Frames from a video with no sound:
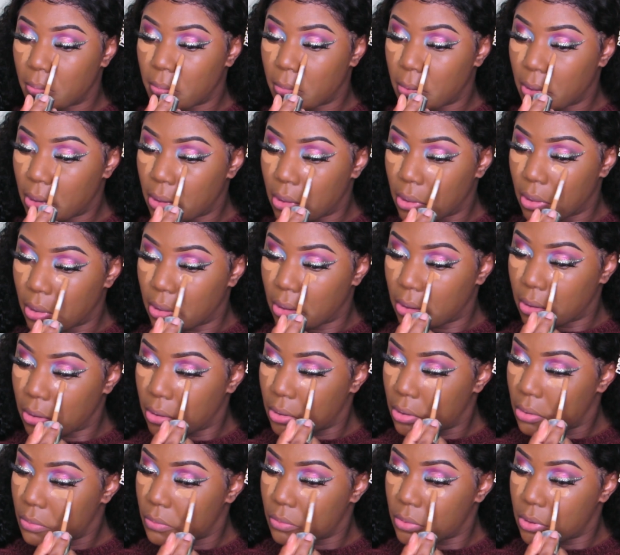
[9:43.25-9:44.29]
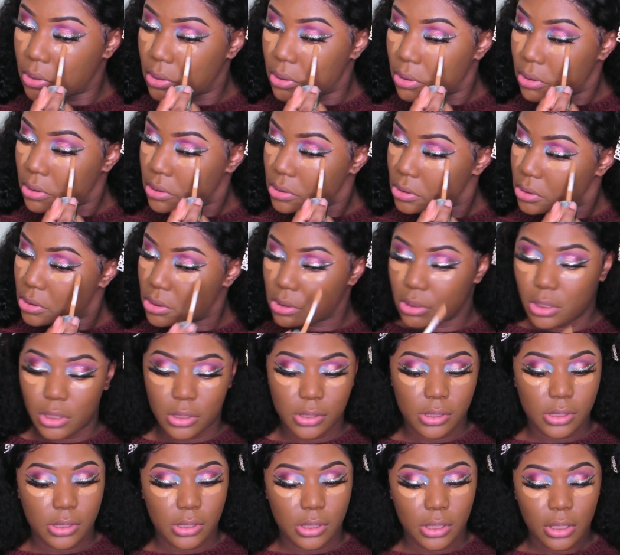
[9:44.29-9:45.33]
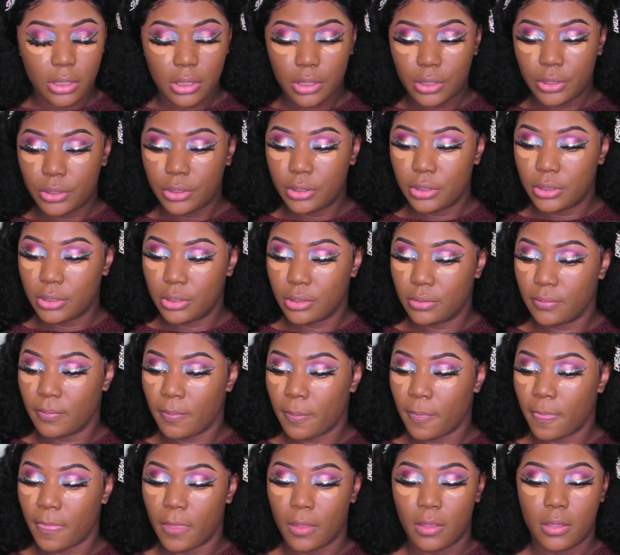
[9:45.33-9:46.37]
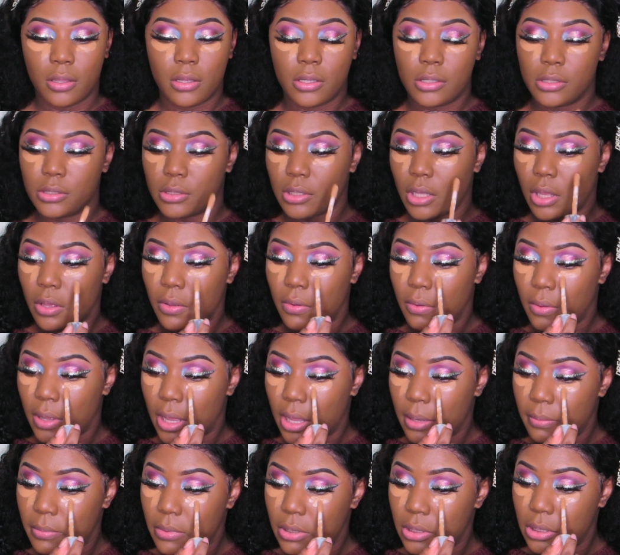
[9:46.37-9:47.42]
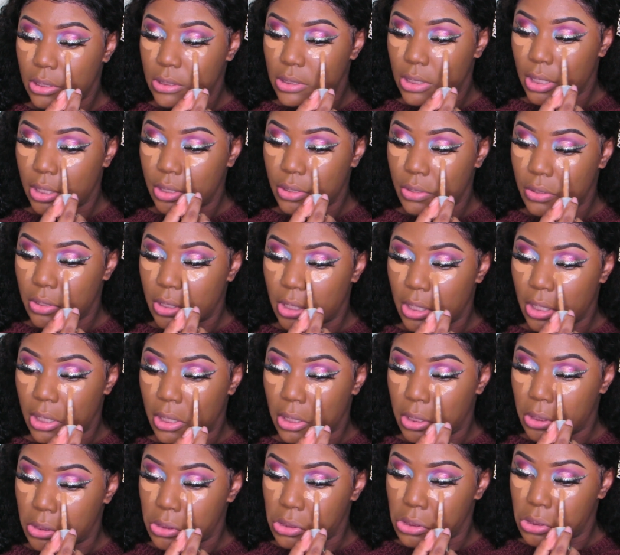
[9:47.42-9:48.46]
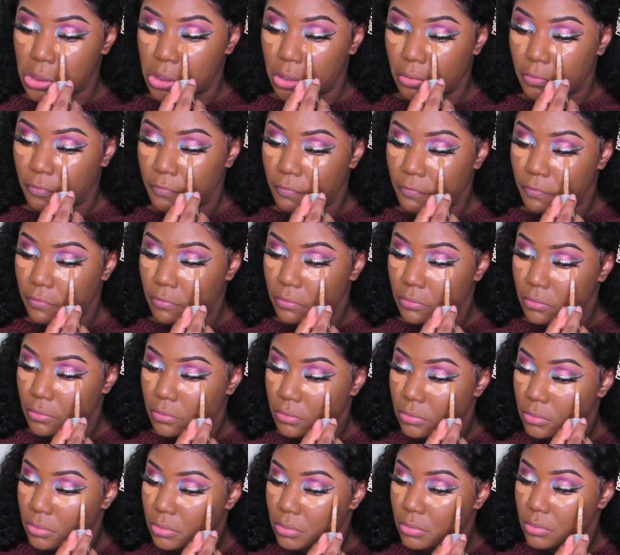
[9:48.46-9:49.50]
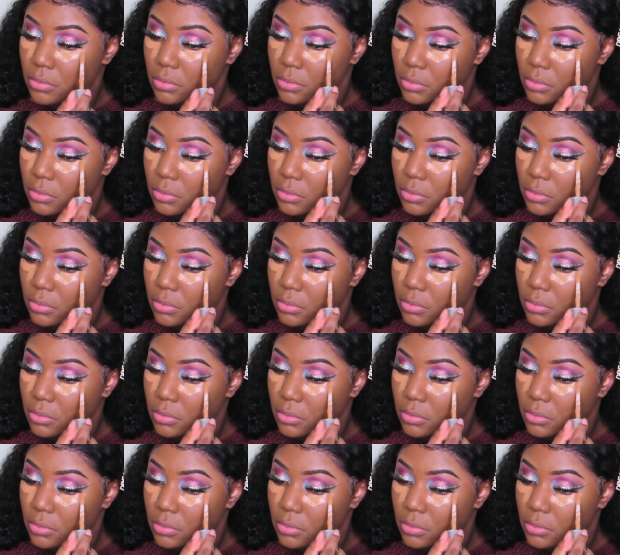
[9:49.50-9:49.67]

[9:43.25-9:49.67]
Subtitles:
my eye with this concealer. So I'm gonna tell you guys the full